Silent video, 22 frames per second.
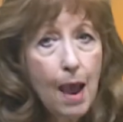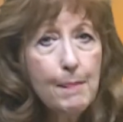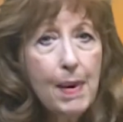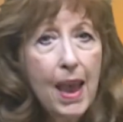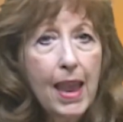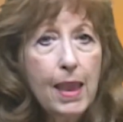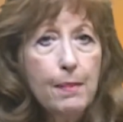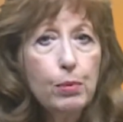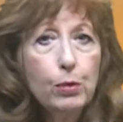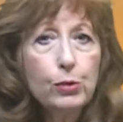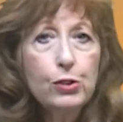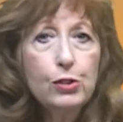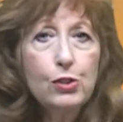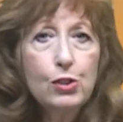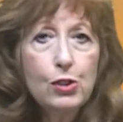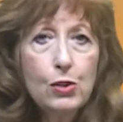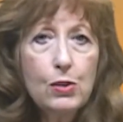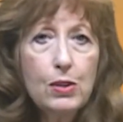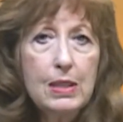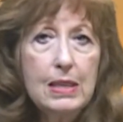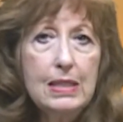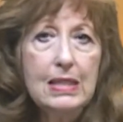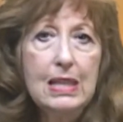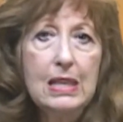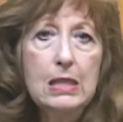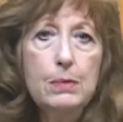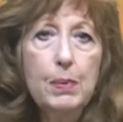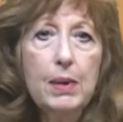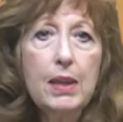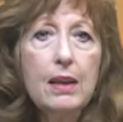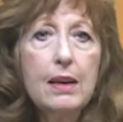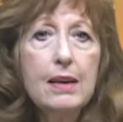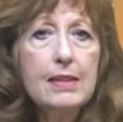I'm able to do this
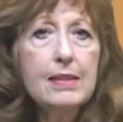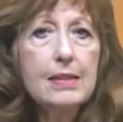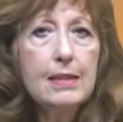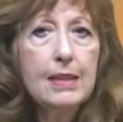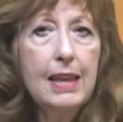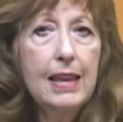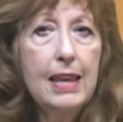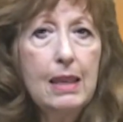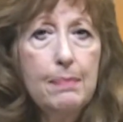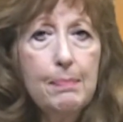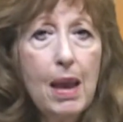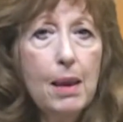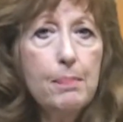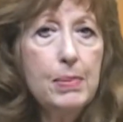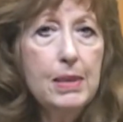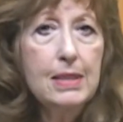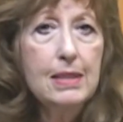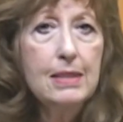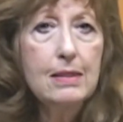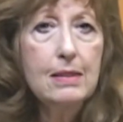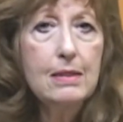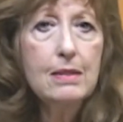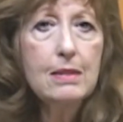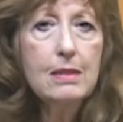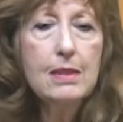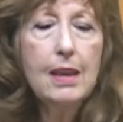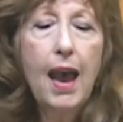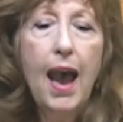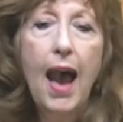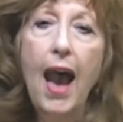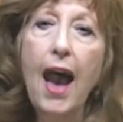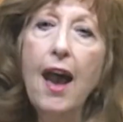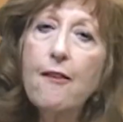is because in my business,
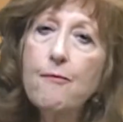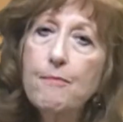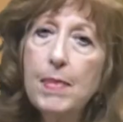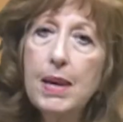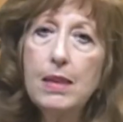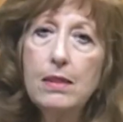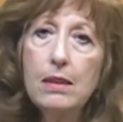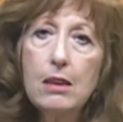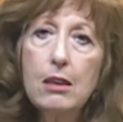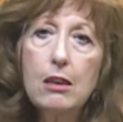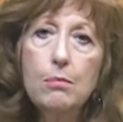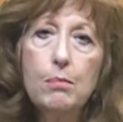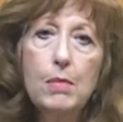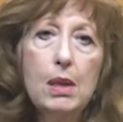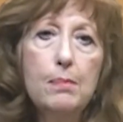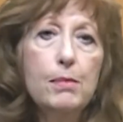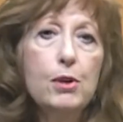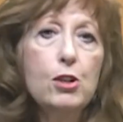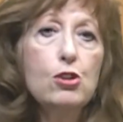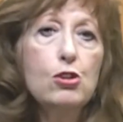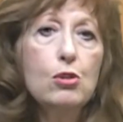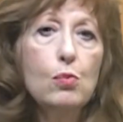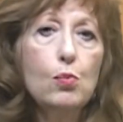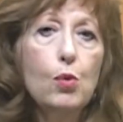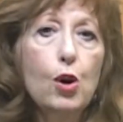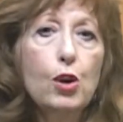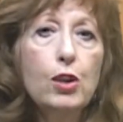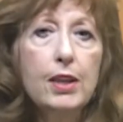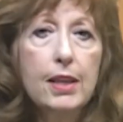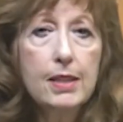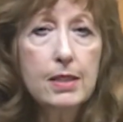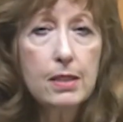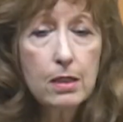I've made the commitment to
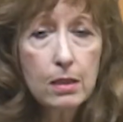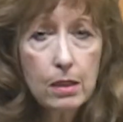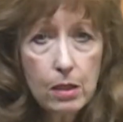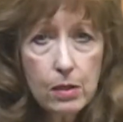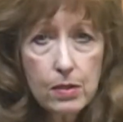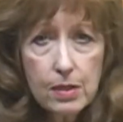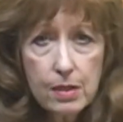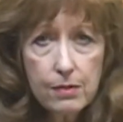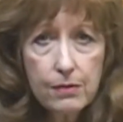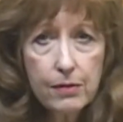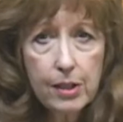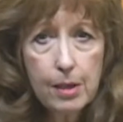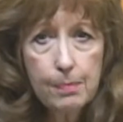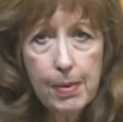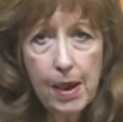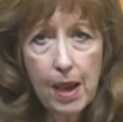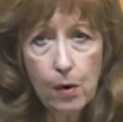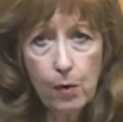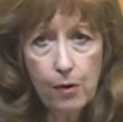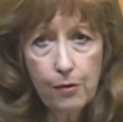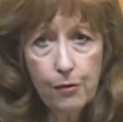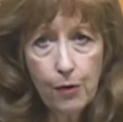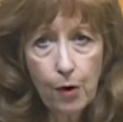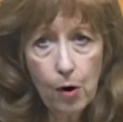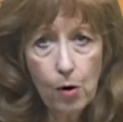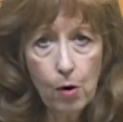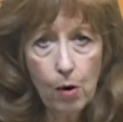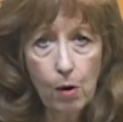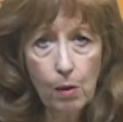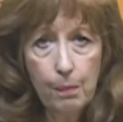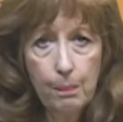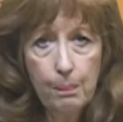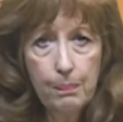work exclusively by
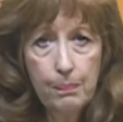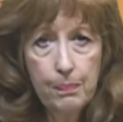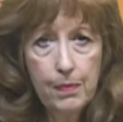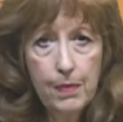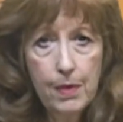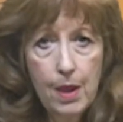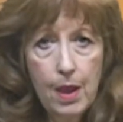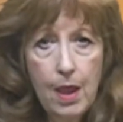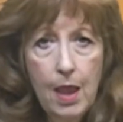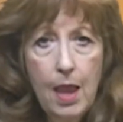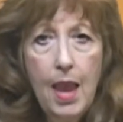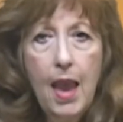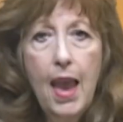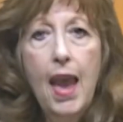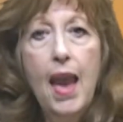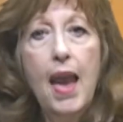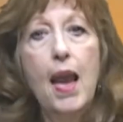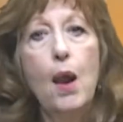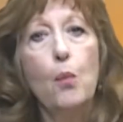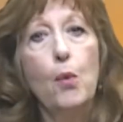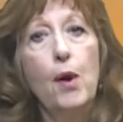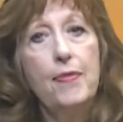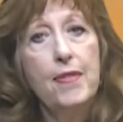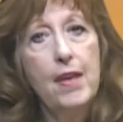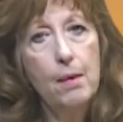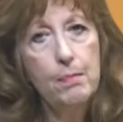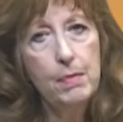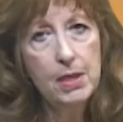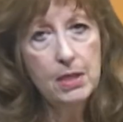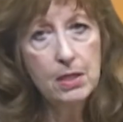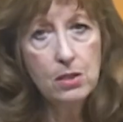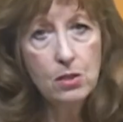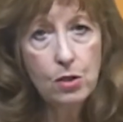referral. And what
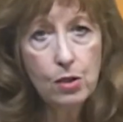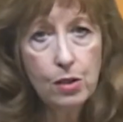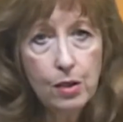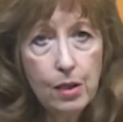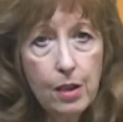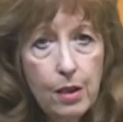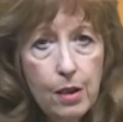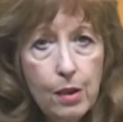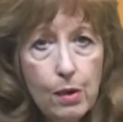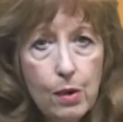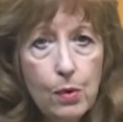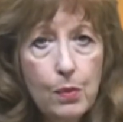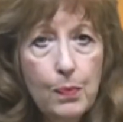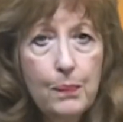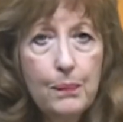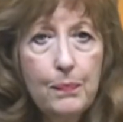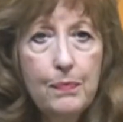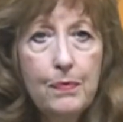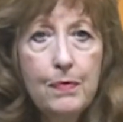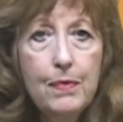that means to you